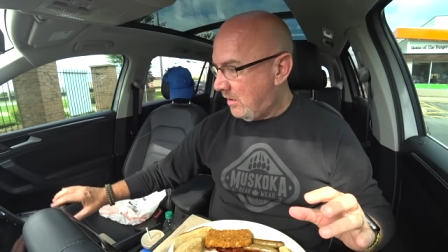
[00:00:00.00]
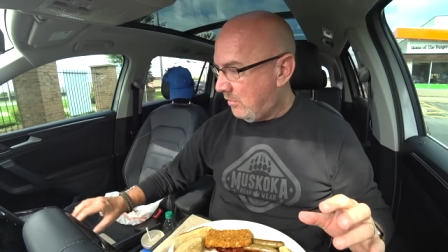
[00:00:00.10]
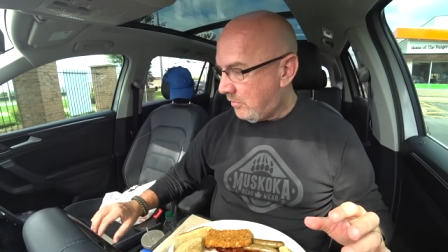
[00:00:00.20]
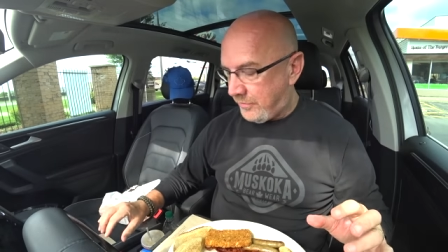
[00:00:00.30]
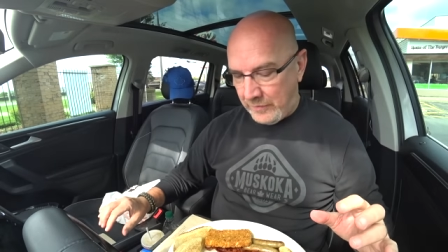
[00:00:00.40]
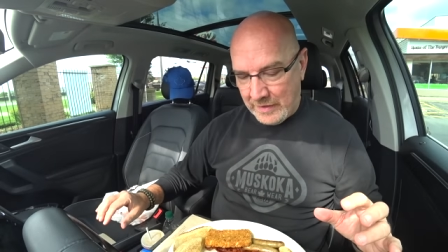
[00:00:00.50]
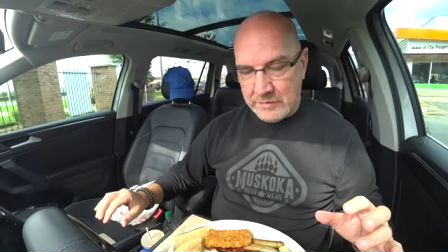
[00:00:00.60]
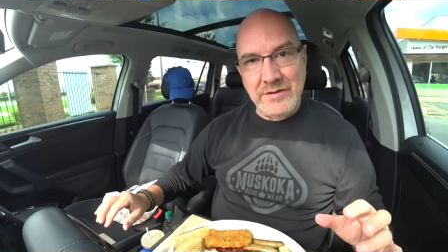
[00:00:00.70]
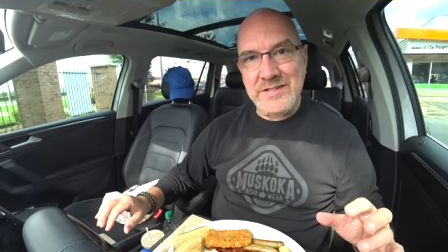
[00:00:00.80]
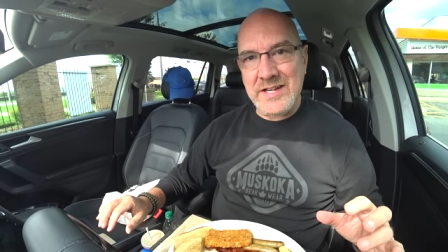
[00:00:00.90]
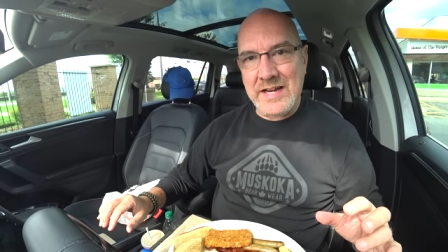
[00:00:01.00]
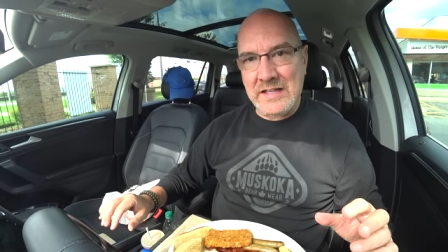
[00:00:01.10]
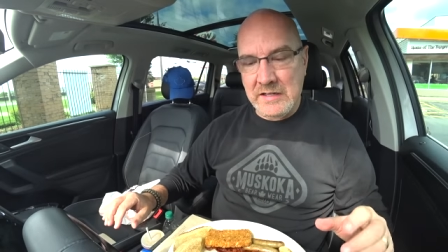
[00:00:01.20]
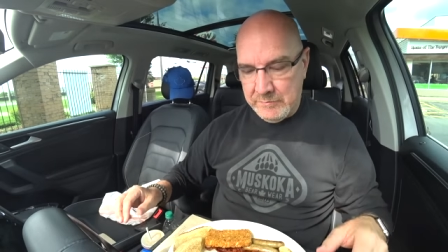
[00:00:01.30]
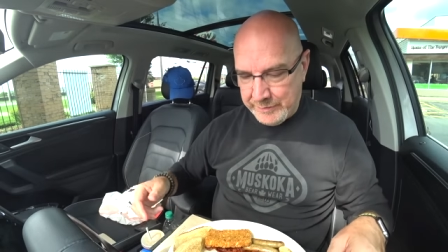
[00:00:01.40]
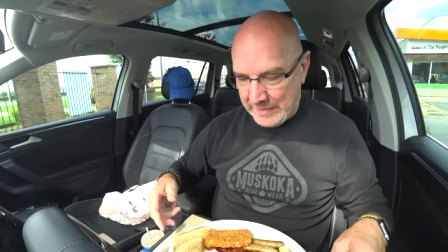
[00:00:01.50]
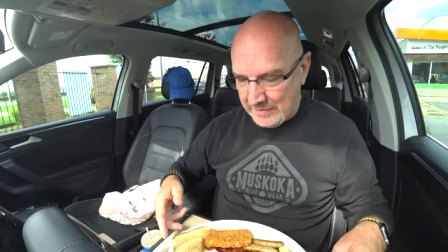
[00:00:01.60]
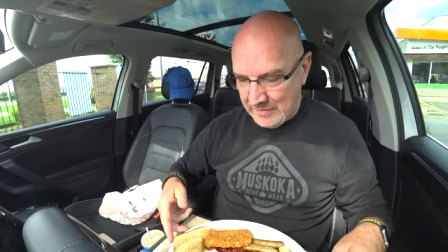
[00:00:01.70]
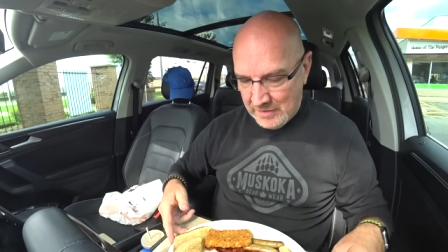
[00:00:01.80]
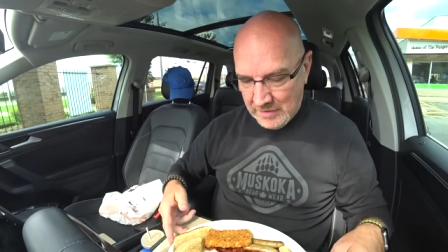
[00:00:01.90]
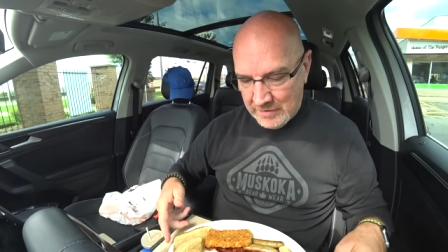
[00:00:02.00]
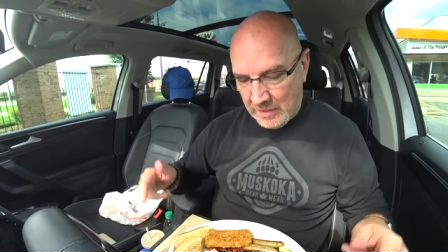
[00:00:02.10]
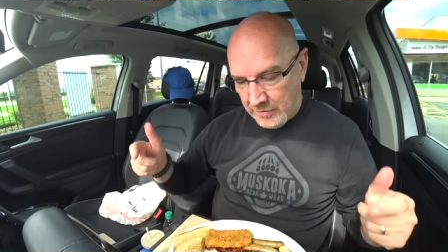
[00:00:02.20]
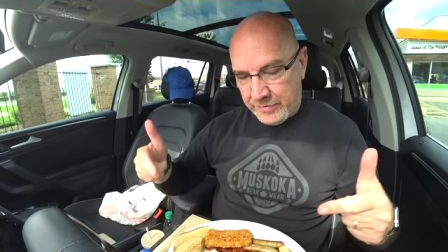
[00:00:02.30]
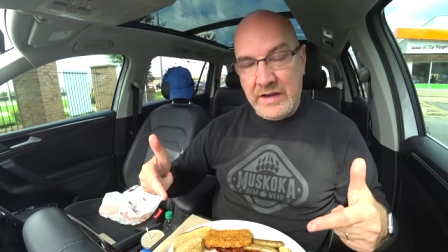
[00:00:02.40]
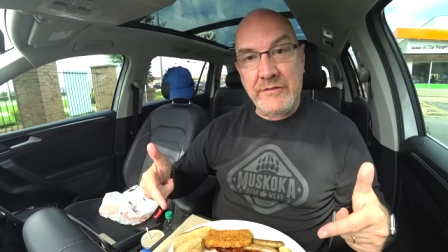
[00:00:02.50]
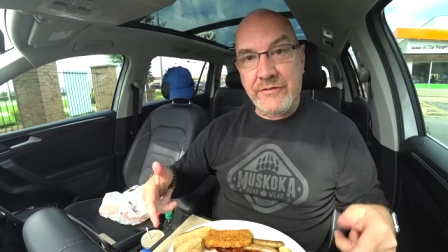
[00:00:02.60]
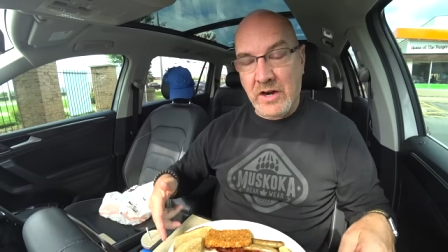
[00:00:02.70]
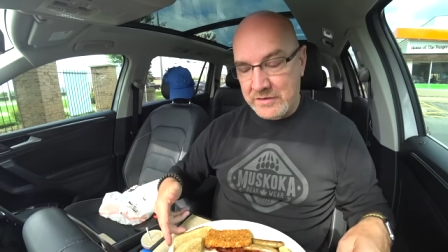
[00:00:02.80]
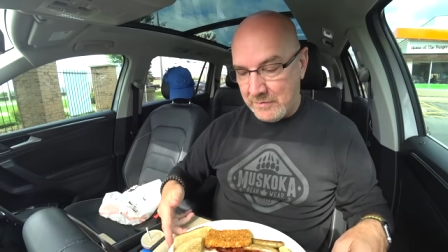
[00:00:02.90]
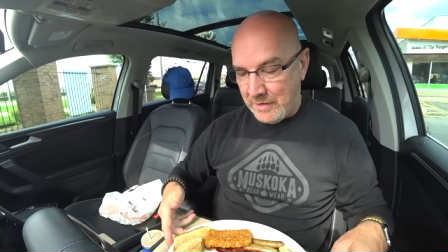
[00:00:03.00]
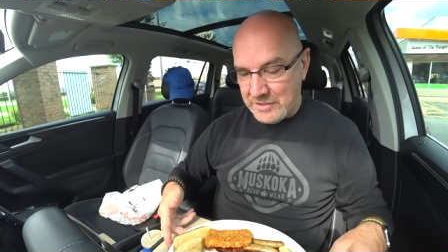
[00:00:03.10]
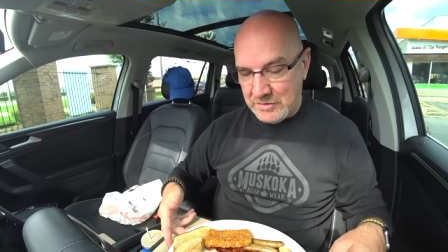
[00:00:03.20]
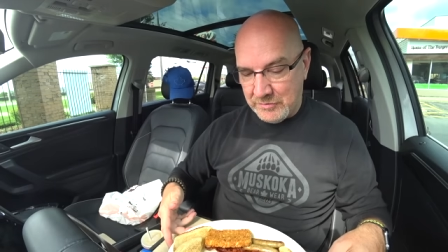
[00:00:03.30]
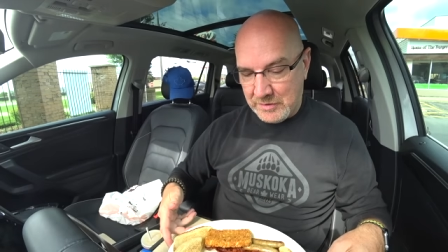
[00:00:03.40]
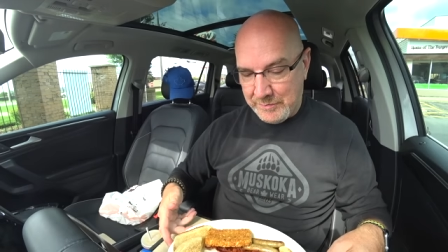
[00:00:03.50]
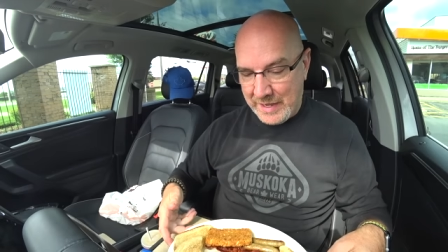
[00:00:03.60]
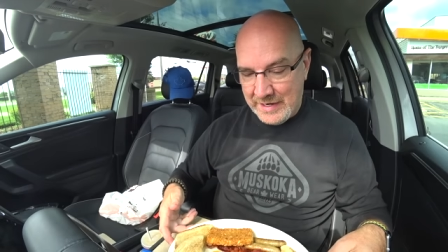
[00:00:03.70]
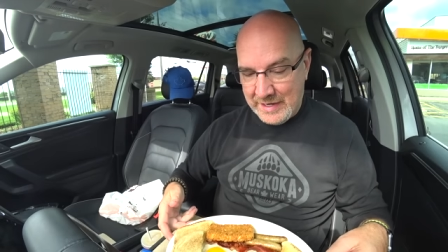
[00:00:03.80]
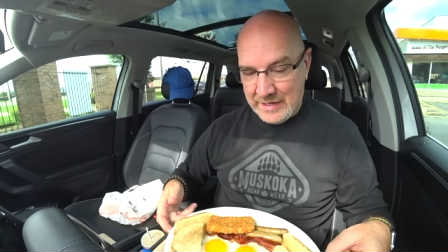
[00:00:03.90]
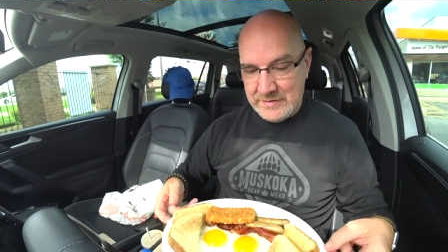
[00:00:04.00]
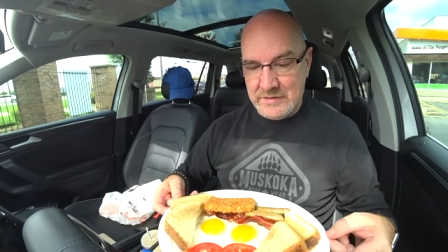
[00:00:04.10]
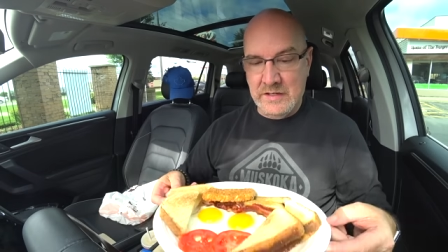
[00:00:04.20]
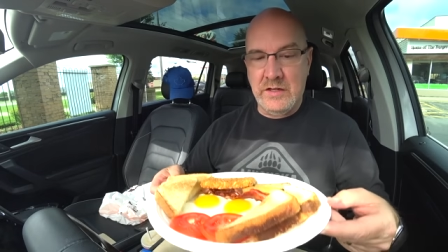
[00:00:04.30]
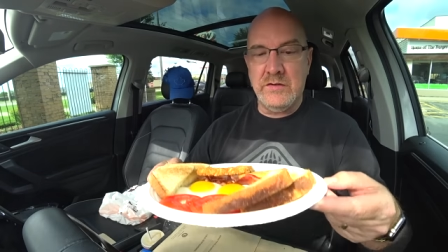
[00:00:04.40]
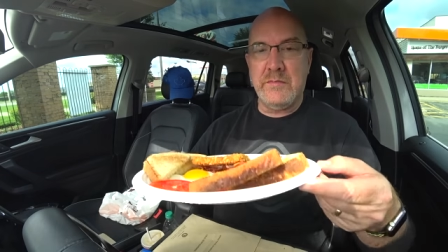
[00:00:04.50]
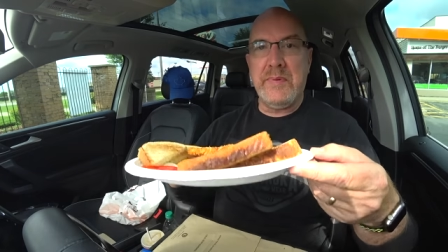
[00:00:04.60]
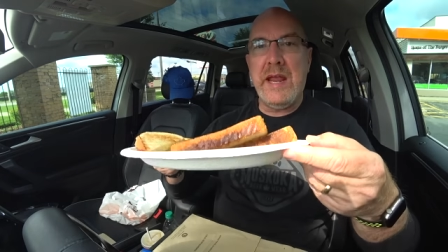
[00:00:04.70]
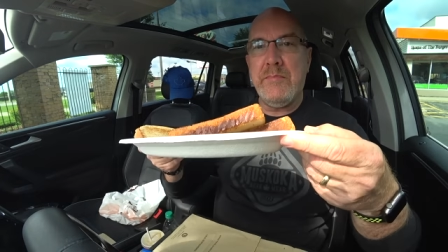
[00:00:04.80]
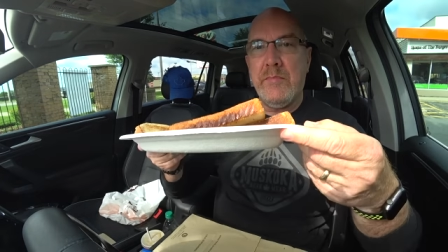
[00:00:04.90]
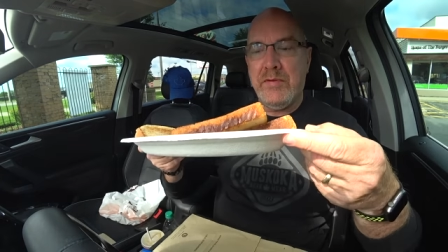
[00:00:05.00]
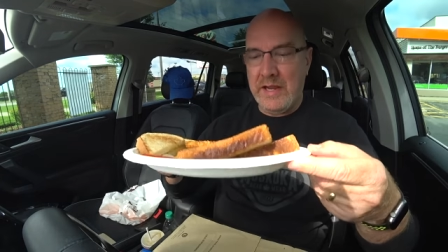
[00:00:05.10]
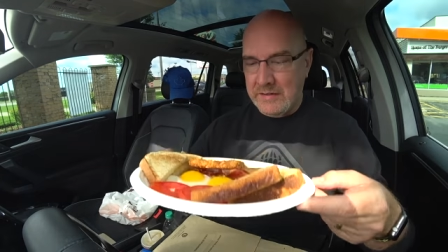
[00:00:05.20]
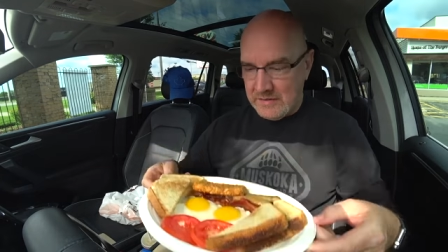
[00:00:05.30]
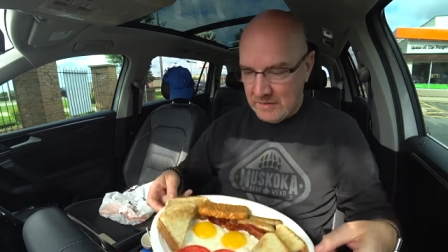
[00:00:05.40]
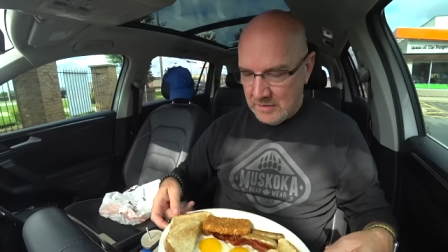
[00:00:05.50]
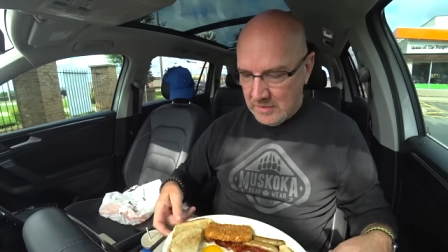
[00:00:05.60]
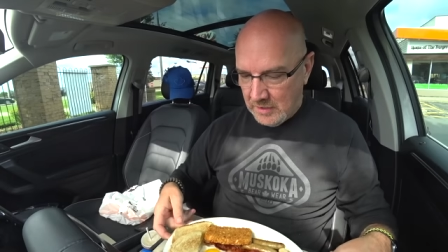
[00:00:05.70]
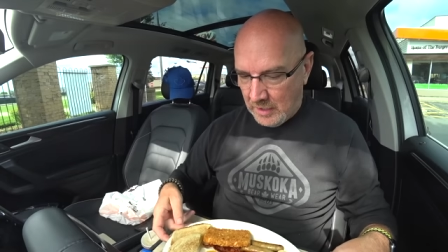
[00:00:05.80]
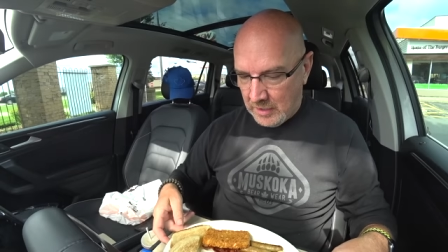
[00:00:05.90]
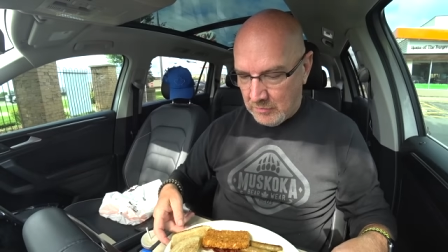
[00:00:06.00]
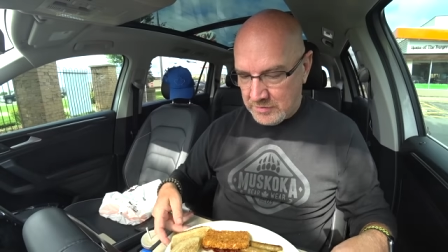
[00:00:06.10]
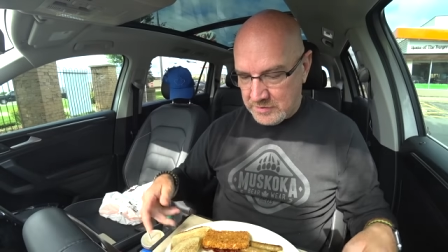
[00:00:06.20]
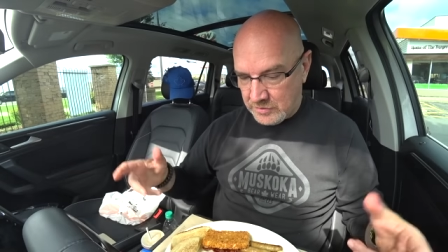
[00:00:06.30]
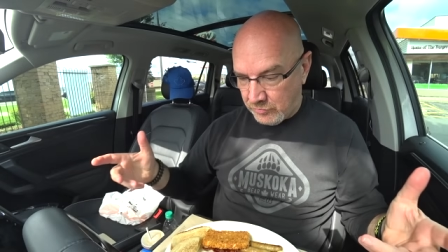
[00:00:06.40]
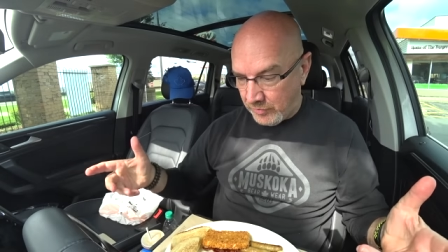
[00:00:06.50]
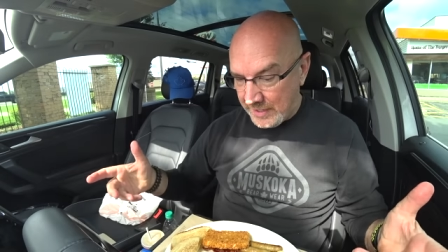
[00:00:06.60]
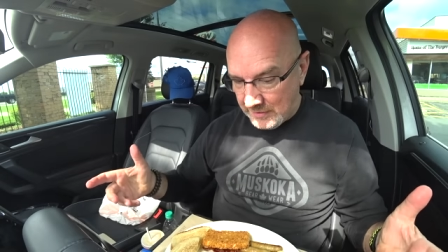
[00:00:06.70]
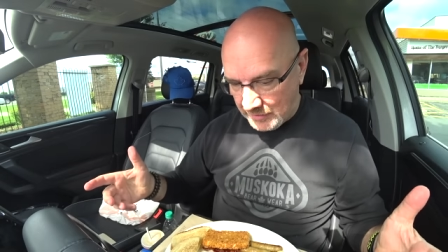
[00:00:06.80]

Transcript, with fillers: We'll throw that in the recycling bin. The other thing I forgot to mention with the pancakes is they use a paper plate, uh, which is great.